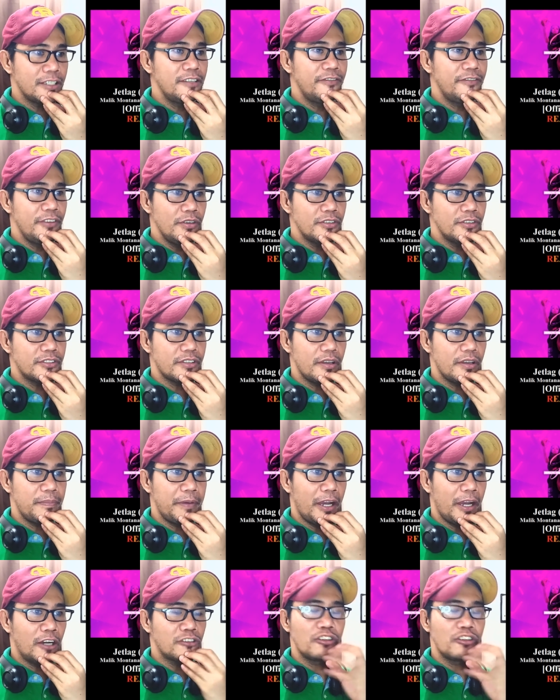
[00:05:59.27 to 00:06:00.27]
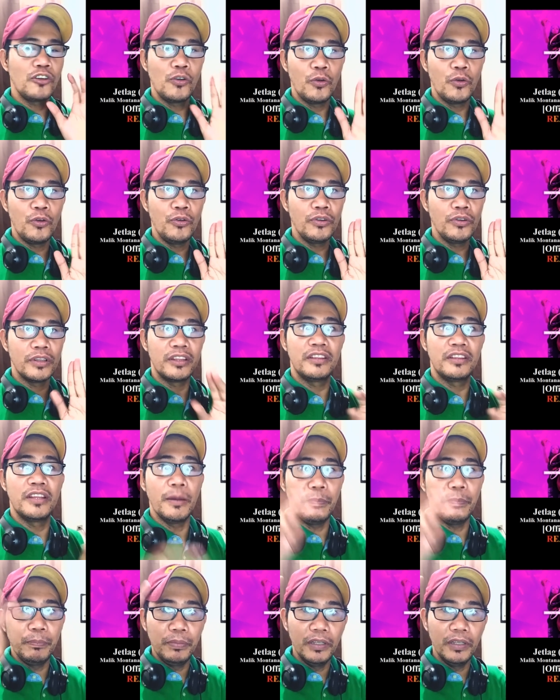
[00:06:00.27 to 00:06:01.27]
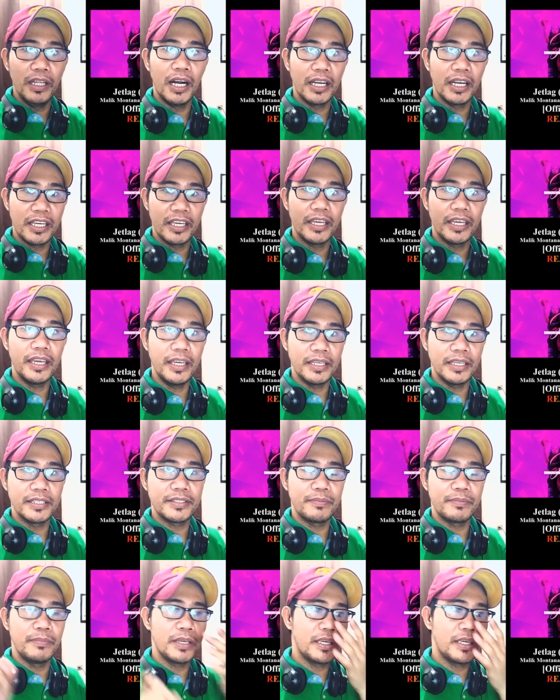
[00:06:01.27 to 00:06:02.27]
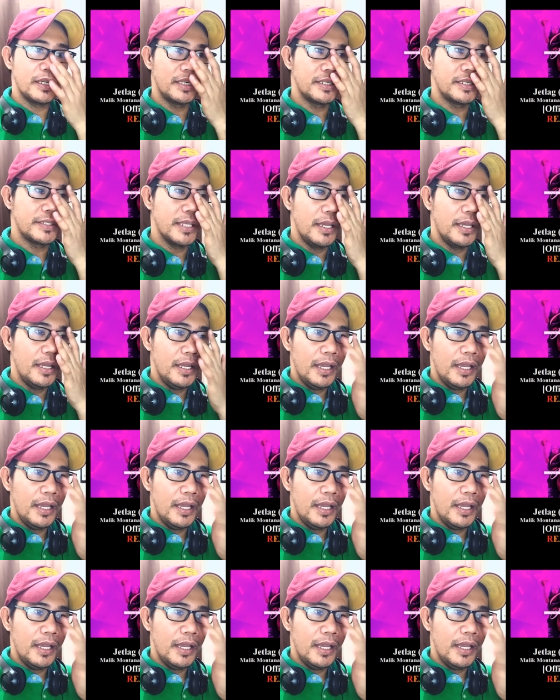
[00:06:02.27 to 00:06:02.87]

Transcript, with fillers: confused about who the plug is because